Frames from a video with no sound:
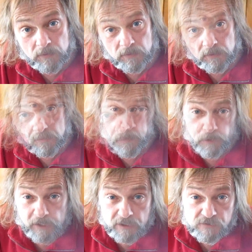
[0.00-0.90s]
My
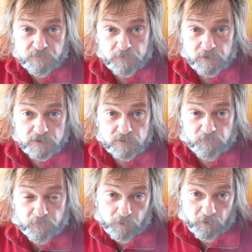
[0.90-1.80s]
plans for
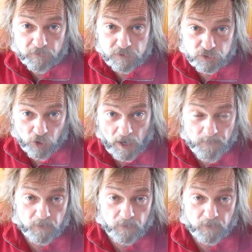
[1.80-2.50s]
the shop